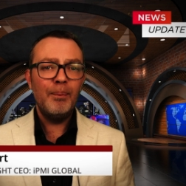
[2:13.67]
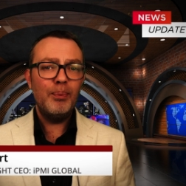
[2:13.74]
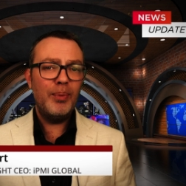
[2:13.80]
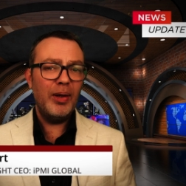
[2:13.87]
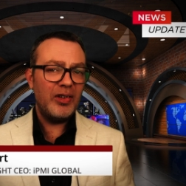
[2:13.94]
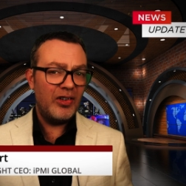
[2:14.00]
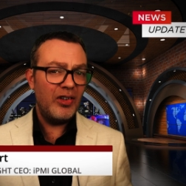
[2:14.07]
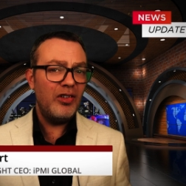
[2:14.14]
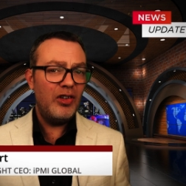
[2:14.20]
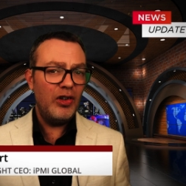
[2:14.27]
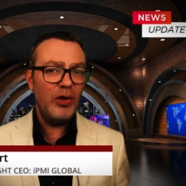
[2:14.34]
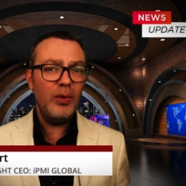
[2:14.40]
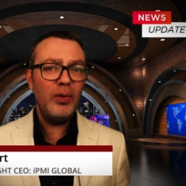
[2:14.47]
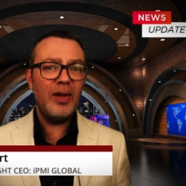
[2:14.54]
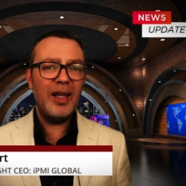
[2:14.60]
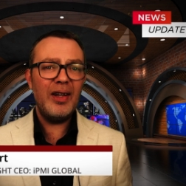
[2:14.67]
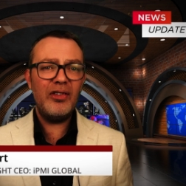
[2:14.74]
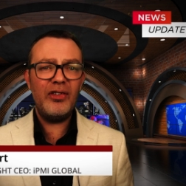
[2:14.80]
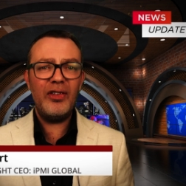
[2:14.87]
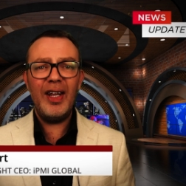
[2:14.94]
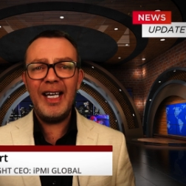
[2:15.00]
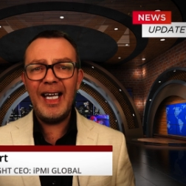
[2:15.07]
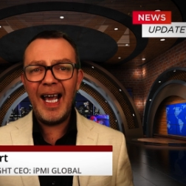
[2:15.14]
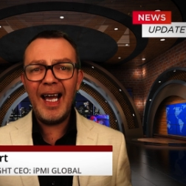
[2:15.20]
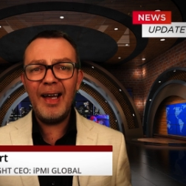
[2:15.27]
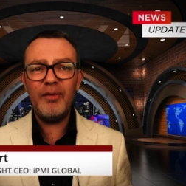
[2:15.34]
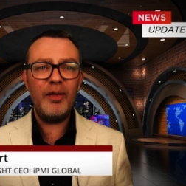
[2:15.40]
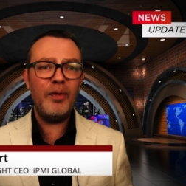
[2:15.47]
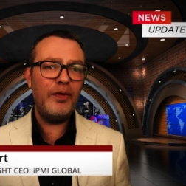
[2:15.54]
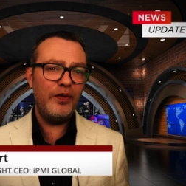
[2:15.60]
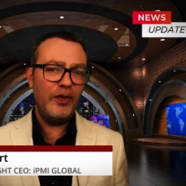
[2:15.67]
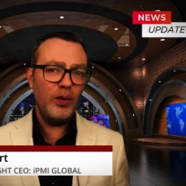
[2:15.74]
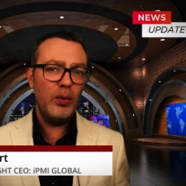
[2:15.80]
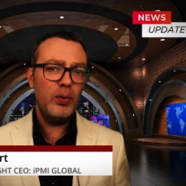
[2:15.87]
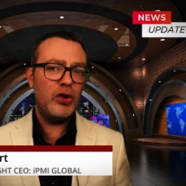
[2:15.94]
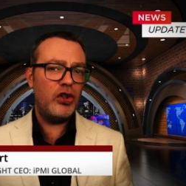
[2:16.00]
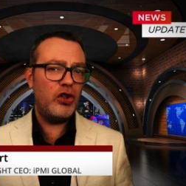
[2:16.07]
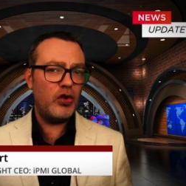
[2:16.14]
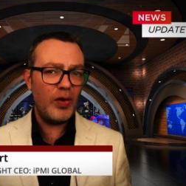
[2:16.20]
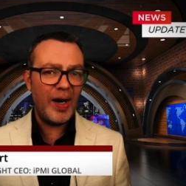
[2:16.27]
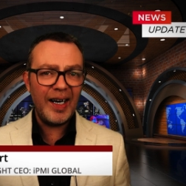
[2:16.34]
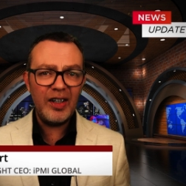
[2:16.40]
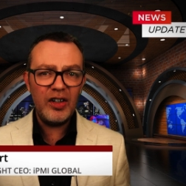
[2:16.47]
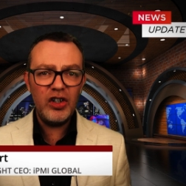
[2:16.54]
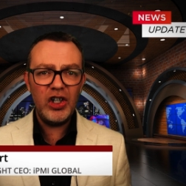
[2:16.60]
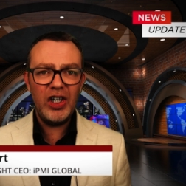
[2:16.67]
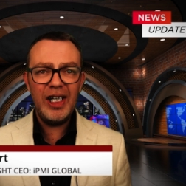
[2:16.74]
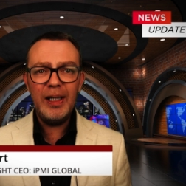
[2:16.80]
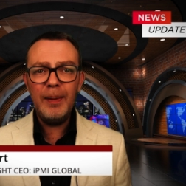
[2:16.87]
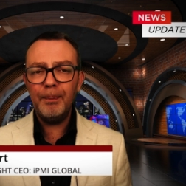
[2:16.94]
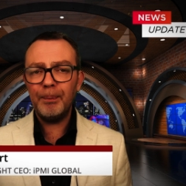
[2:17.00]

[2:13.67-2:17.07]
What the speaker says: but to do this, they have a full strategy,